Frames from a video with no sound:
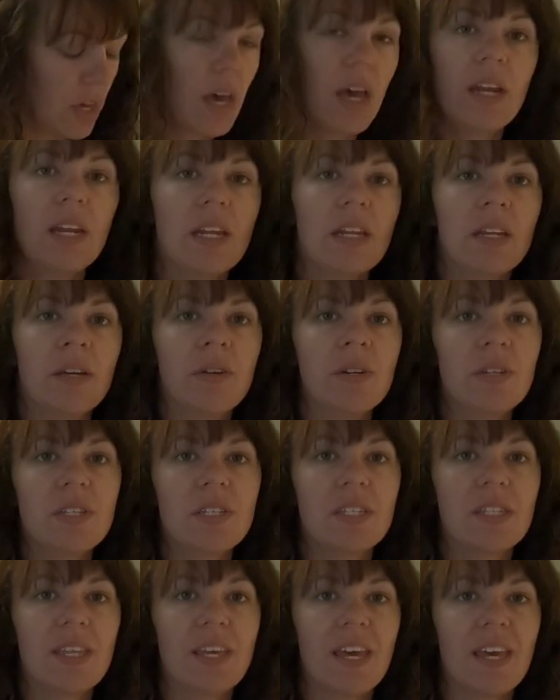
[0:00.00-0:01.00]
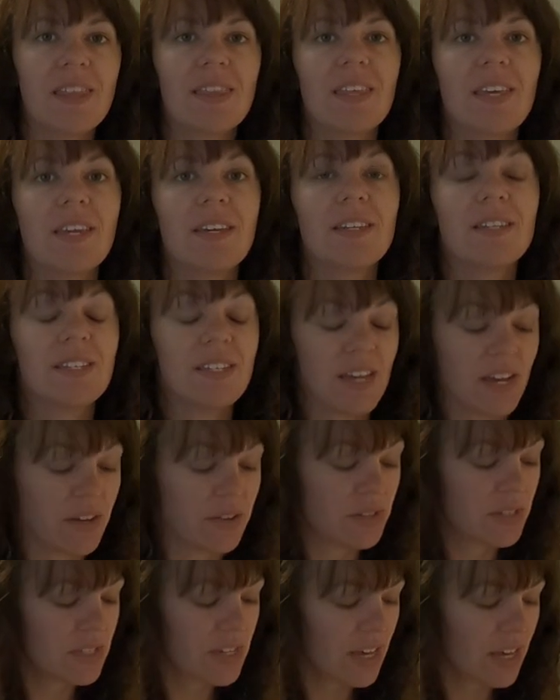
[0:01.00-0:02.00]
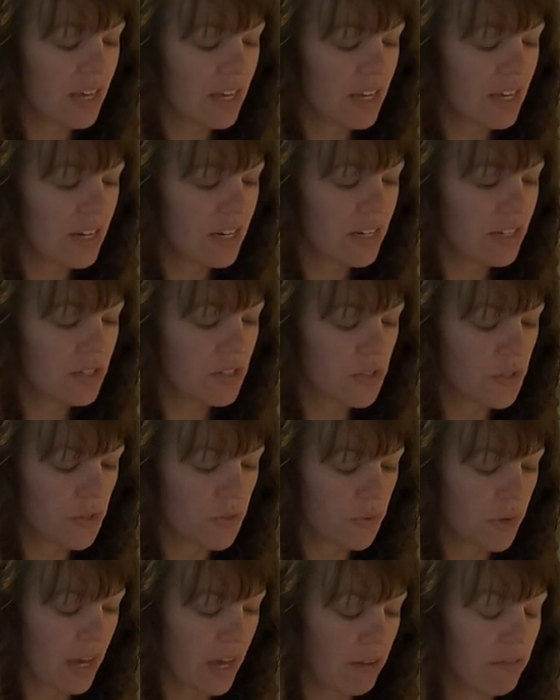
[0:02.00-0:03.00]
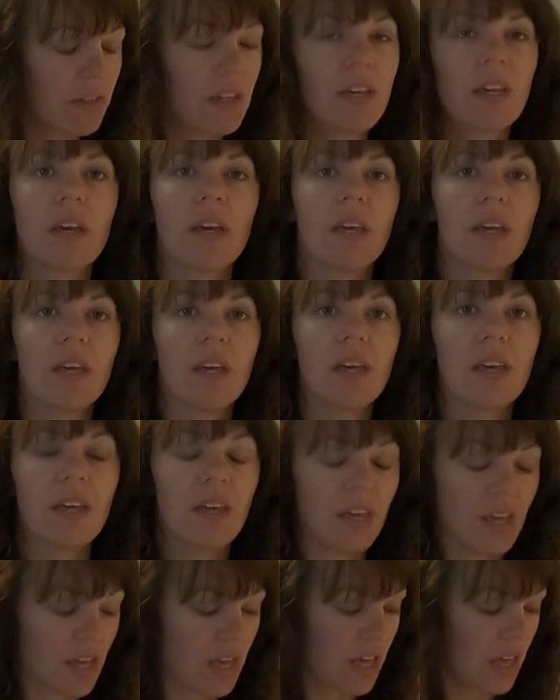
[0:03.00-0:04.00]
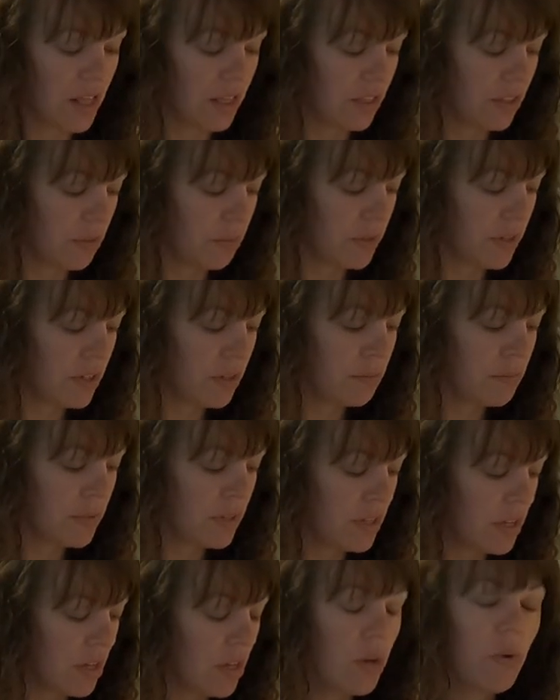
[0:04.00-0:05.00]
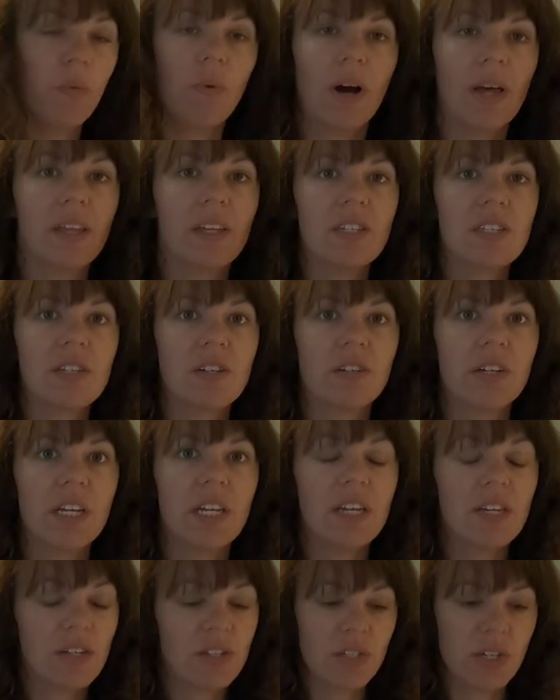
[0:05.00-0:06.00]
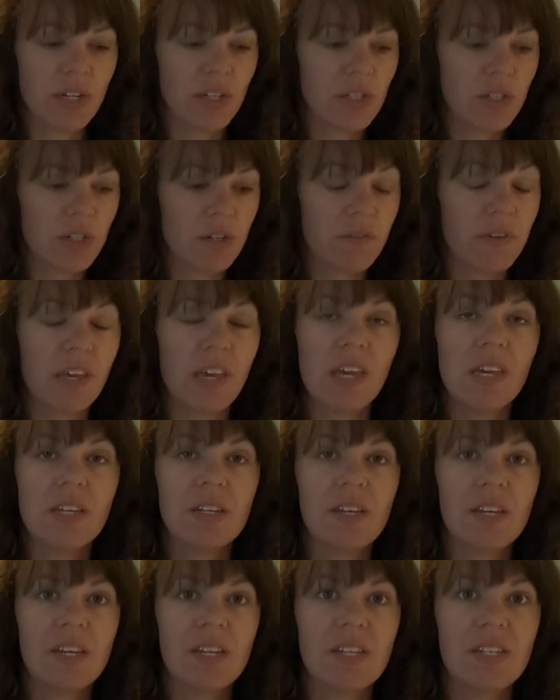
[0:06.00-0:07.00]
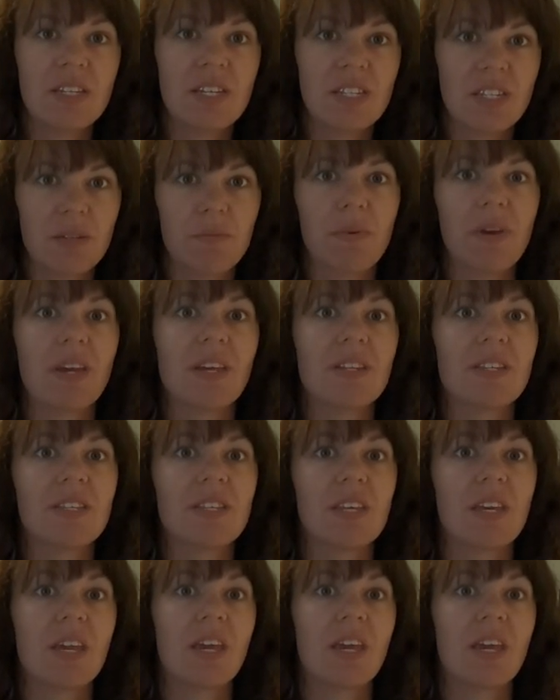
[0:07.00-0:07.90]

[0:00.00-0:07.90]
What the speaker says: I did notice that the downside to having aluminum, while it's a great conductor of heat, it dissipates the